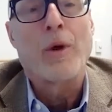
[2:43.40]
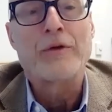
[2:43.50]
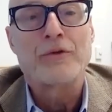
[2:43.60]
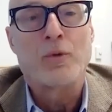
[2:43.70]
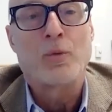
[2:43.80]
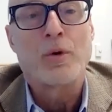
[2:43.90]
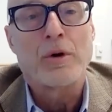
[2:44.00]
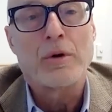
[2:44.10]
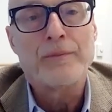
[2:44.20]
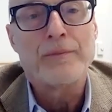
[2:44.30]
Western
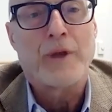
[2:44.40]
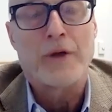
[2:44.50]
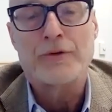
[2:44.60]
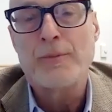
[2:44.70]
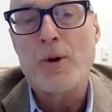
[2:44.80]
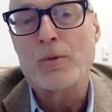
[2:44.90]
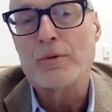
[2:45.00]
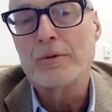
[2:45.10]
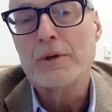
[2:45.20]
world got smoked.